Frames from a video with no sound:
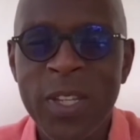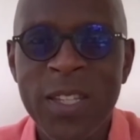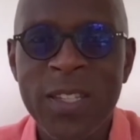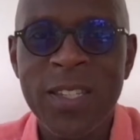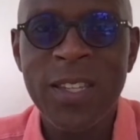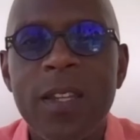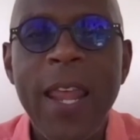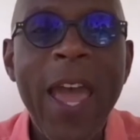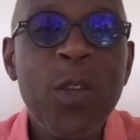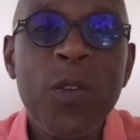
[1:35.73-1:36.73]
this?
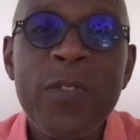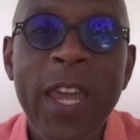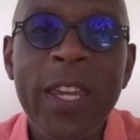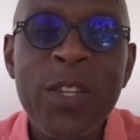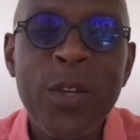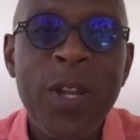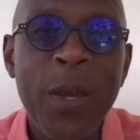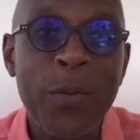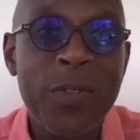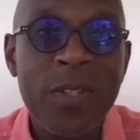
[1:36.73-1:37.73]
Now you've taken your
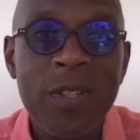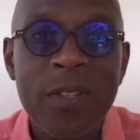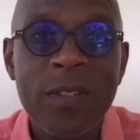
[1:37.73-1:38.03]
notes.